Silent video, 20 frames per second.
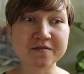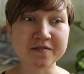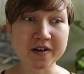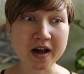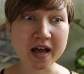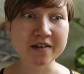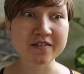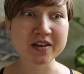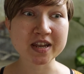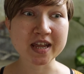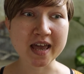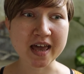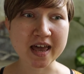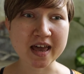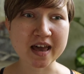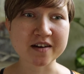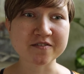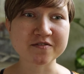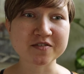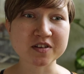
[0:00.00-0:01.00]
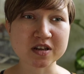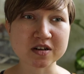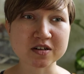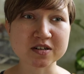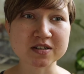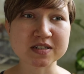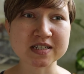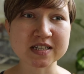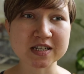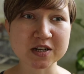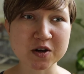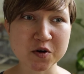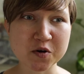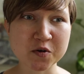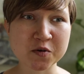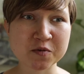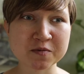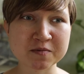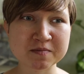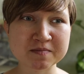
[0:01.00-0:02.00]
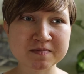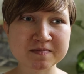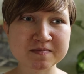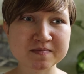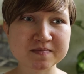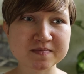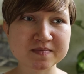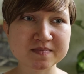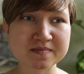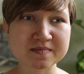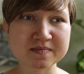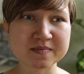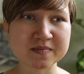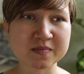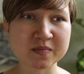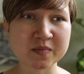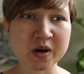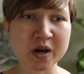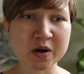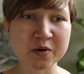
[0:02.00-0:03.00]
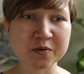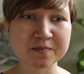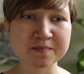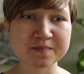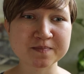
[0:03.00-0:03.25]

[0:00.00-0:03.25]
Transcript: 5.5 years ago. Wow.